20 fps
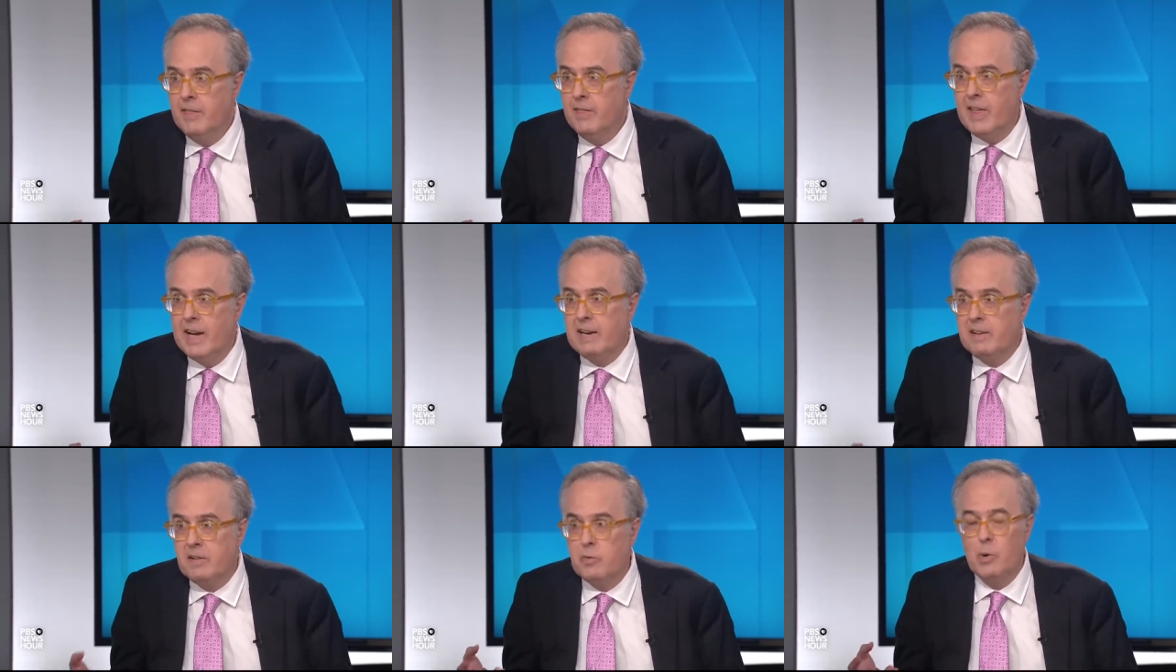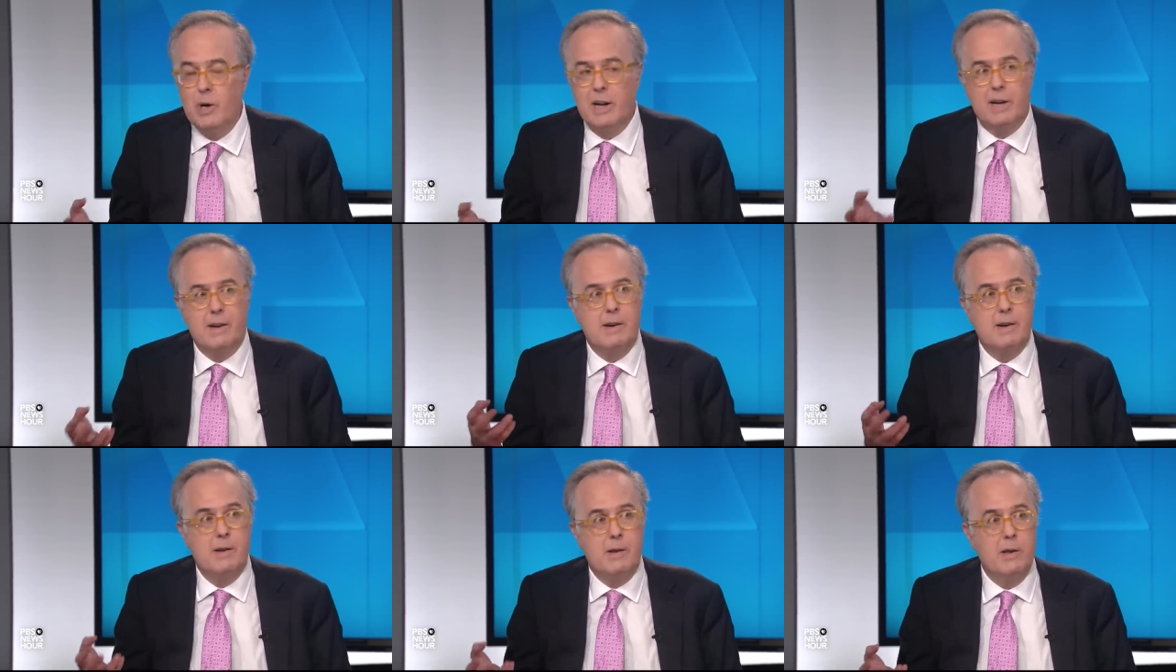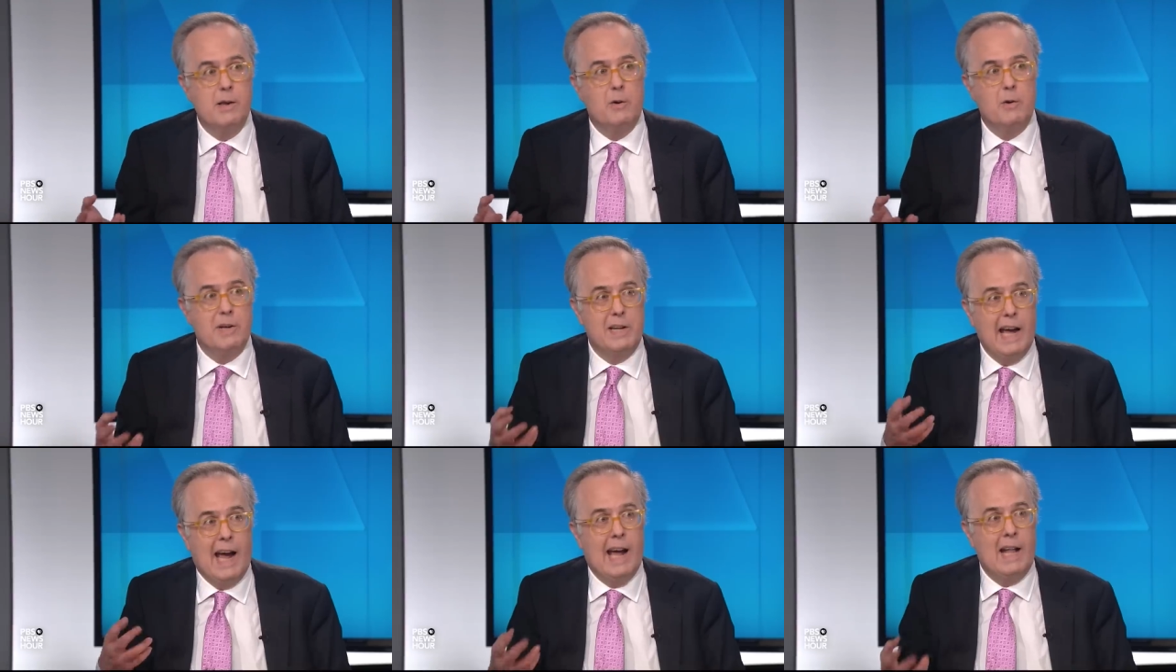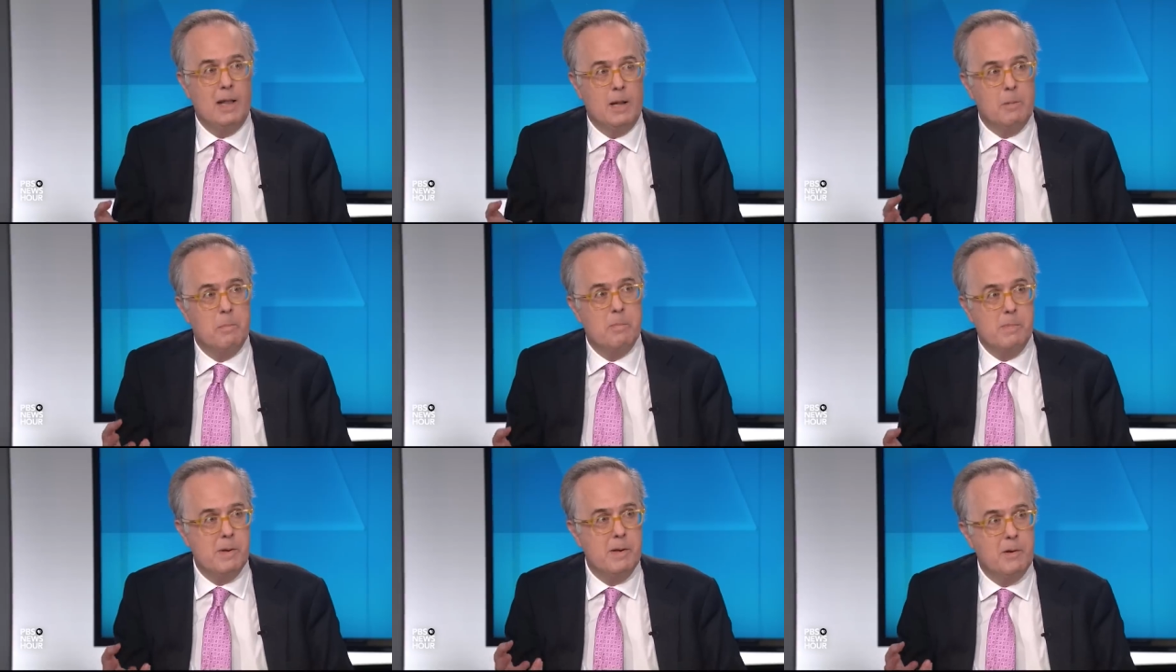That's what you know
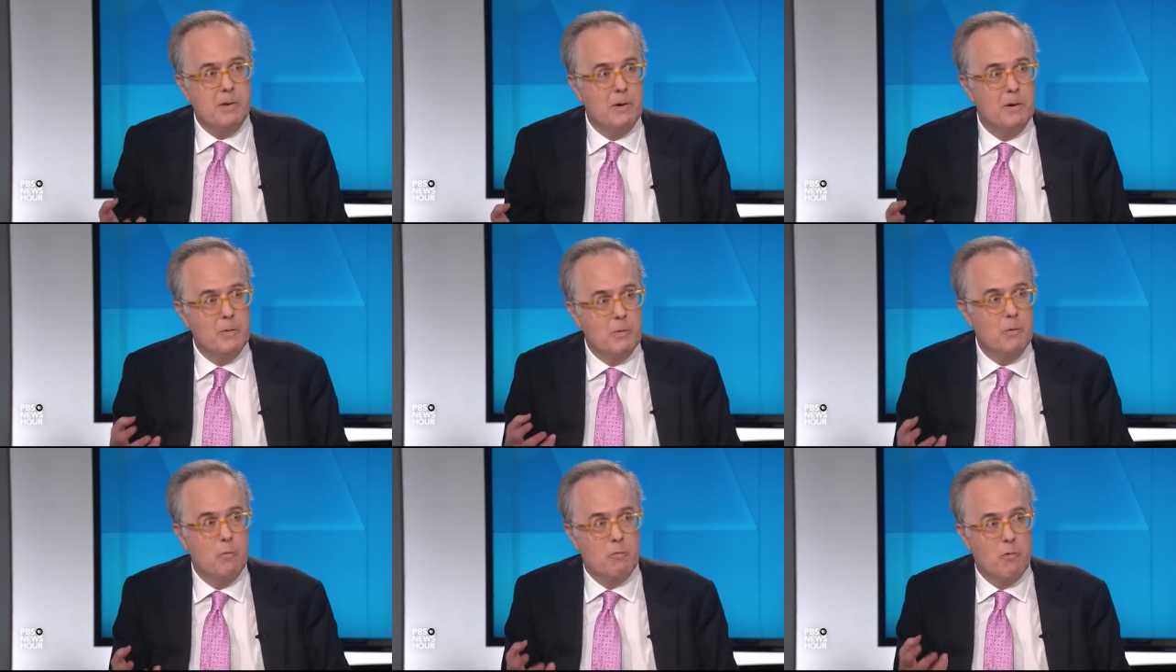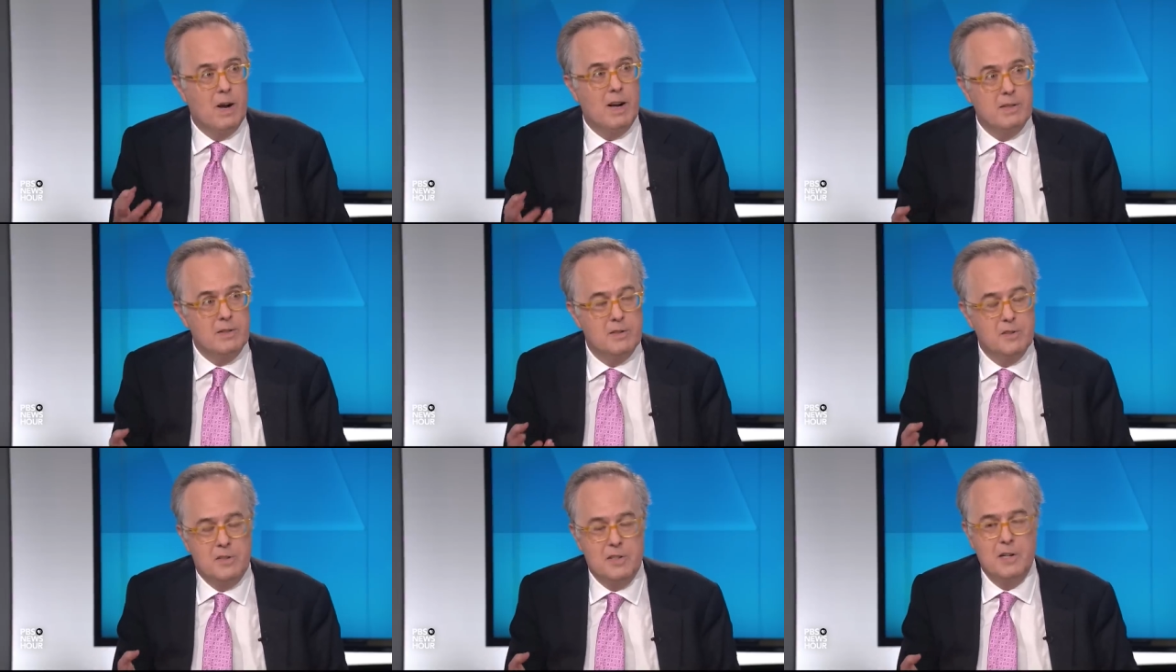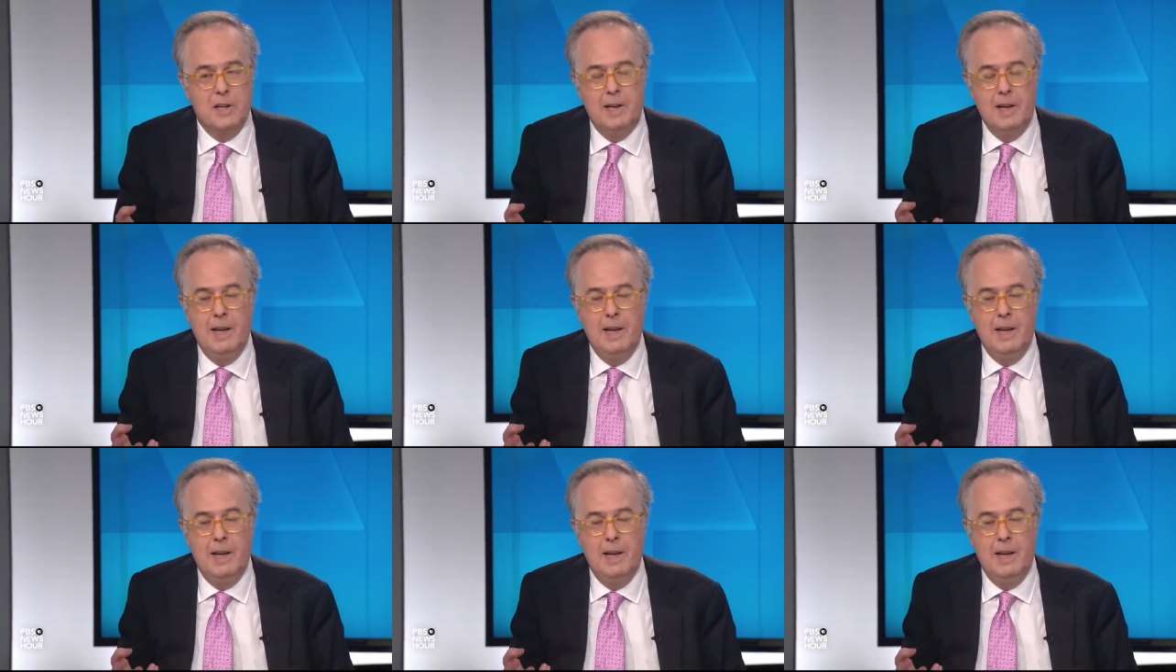Gallup you know runs